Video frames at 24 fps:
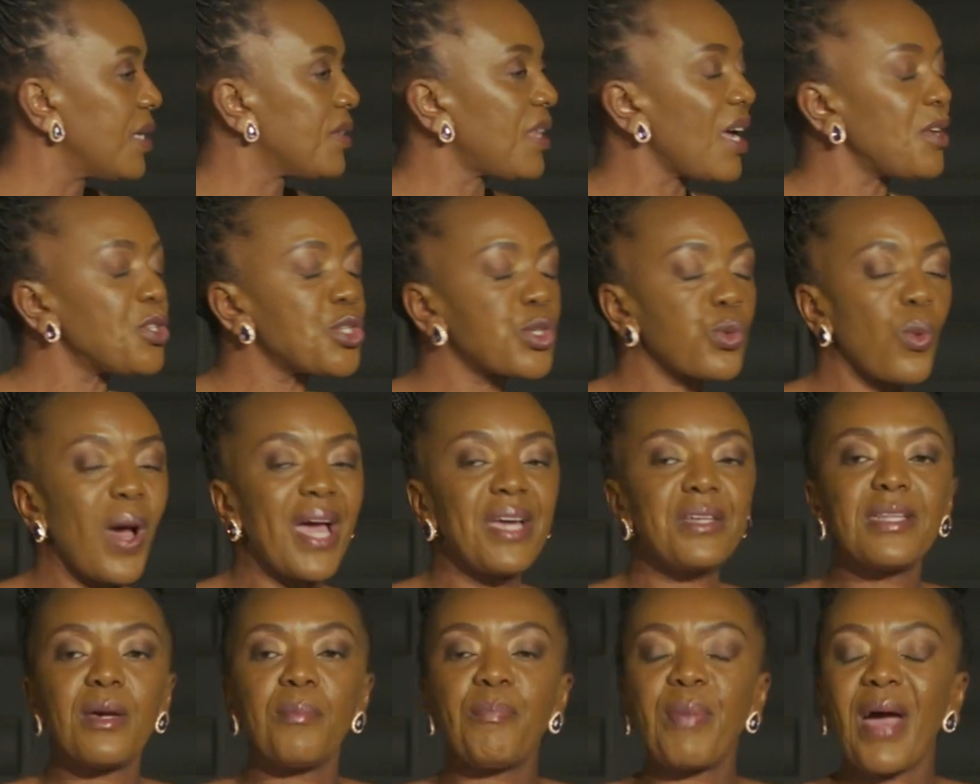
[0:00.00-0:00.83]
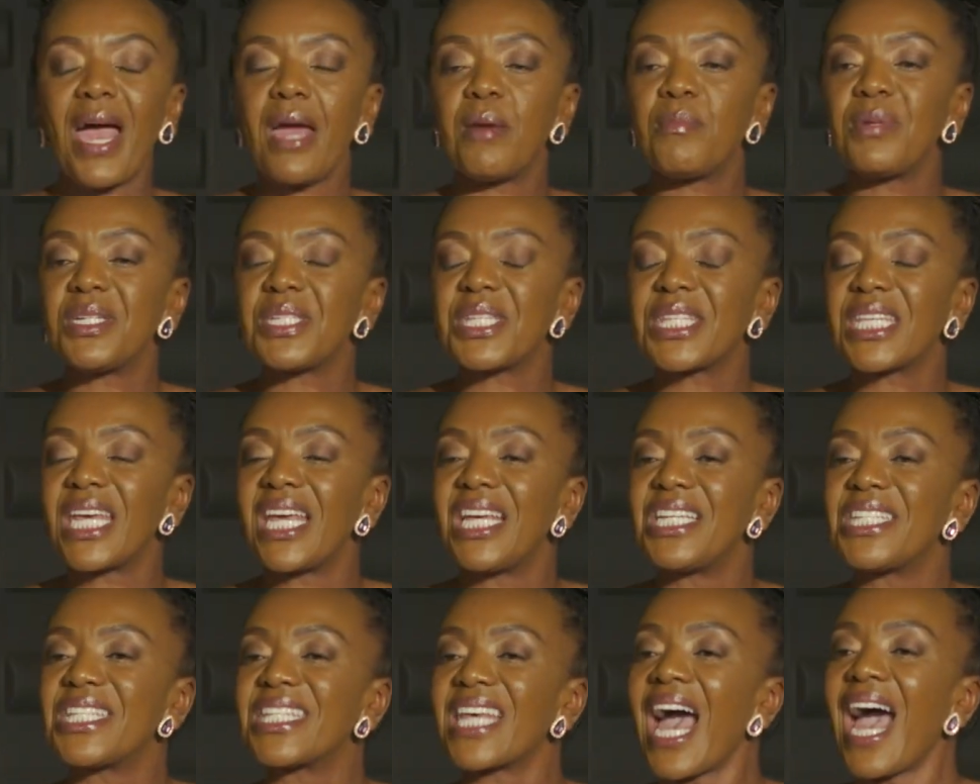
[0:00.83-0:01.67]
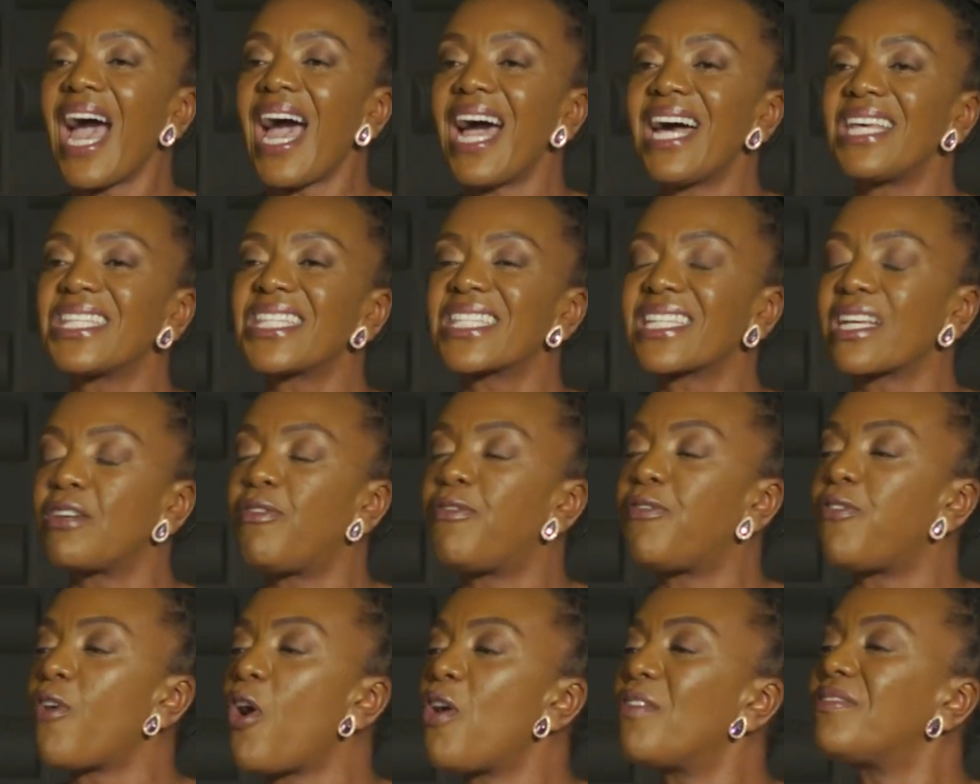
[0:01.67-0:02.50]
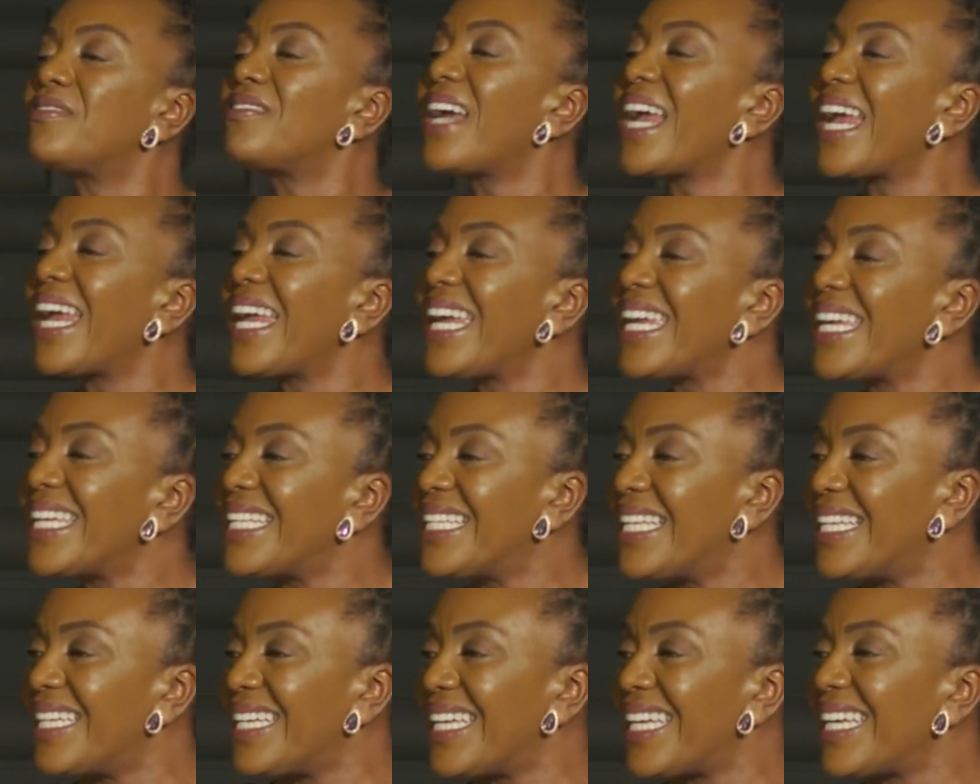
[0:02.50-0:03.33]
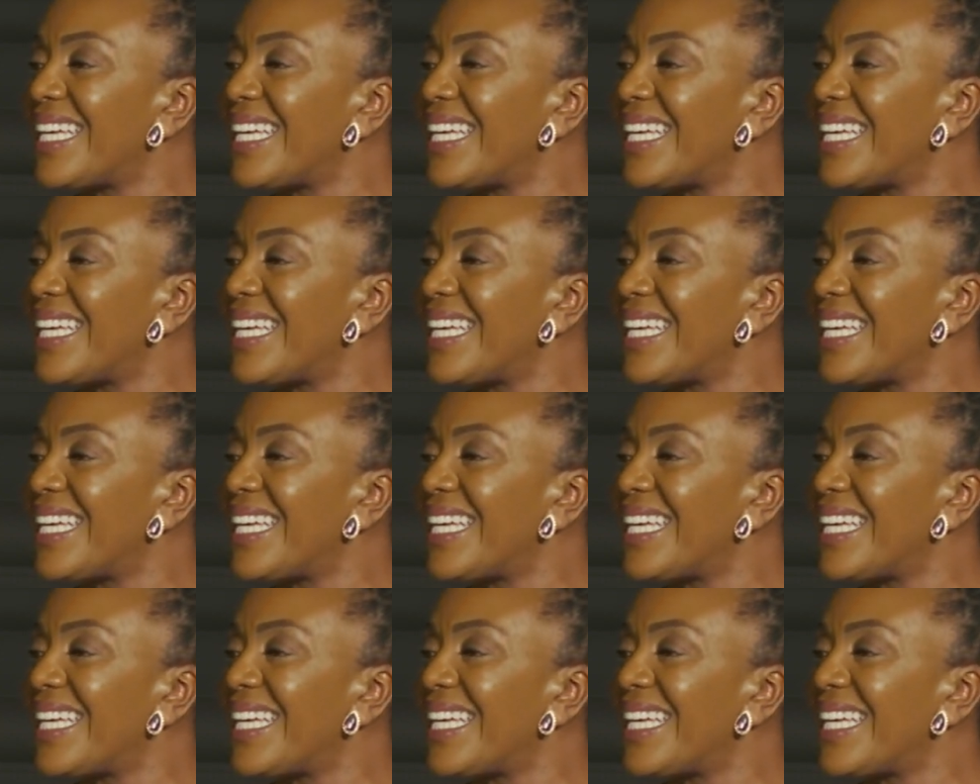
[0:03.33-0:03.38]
That's why the Bible says, ask for rain